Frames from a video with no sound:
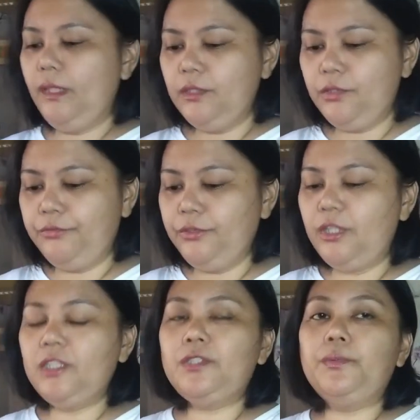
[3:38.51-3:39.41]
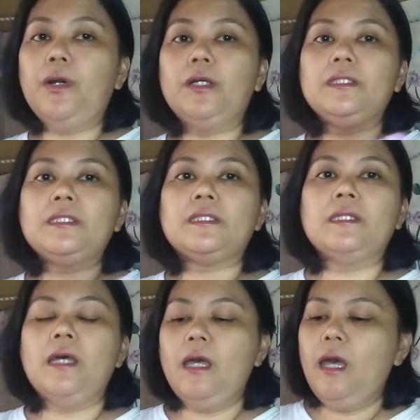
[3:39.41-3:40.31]
So for this ones,
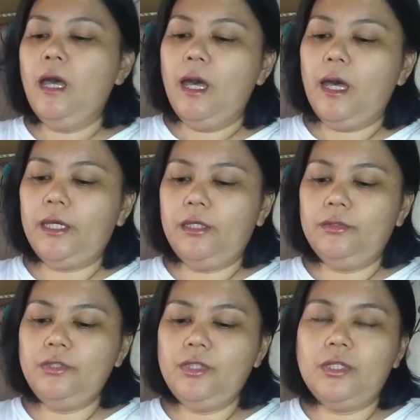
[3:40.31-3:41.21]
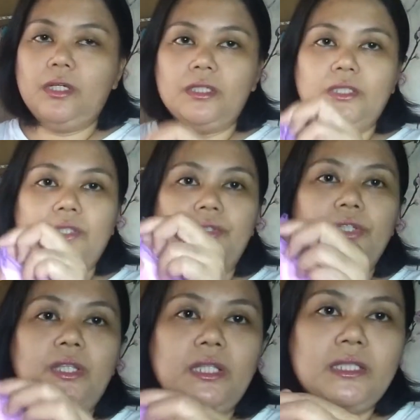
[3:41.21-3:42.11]
I use the
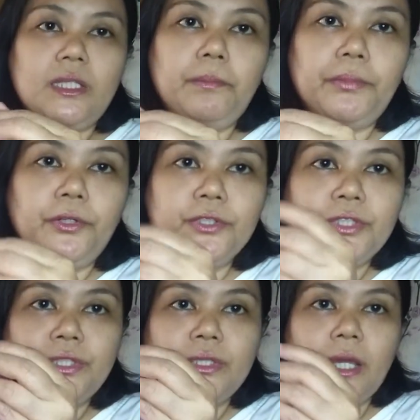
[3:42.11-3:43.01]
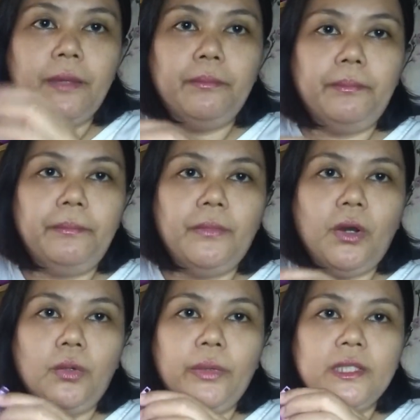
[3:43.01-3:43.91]
sturdy zippers I
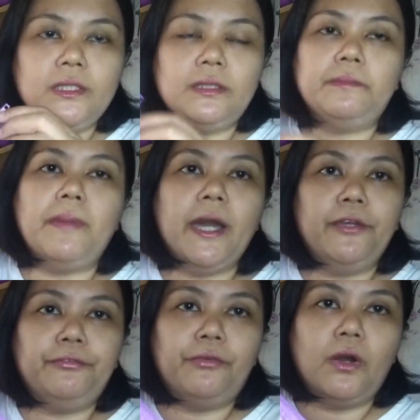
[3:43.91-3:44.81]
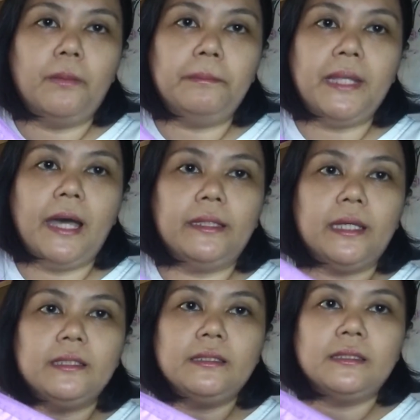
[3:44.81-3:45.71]
always buy from
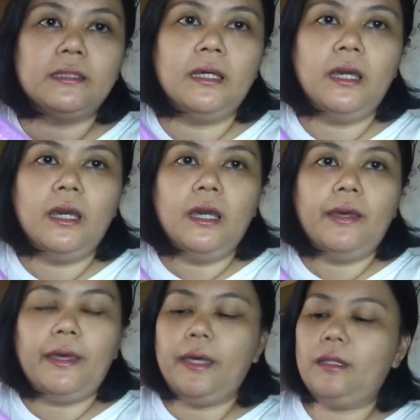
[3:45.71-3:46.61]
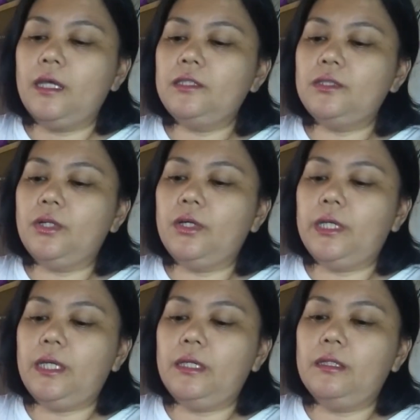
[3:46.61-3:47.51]
Planas, and I saw
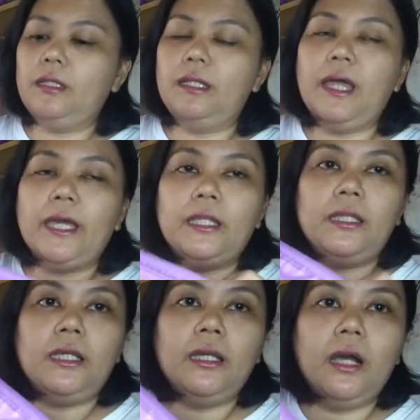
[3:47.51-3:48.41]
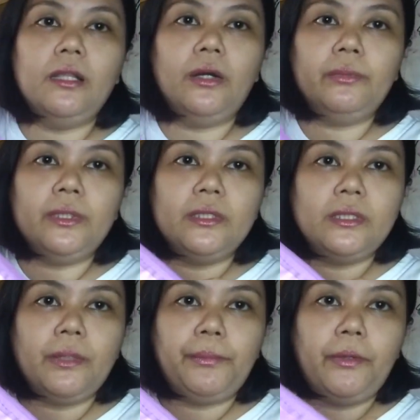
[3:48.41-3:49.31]
the lining along with the
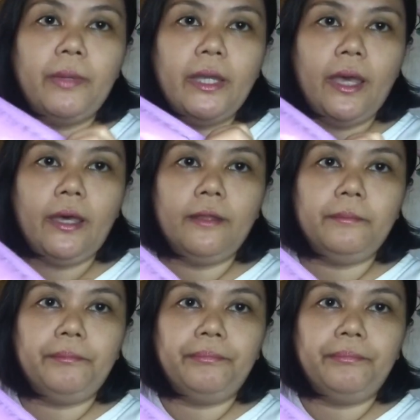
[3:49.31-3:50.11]
zipper by hand.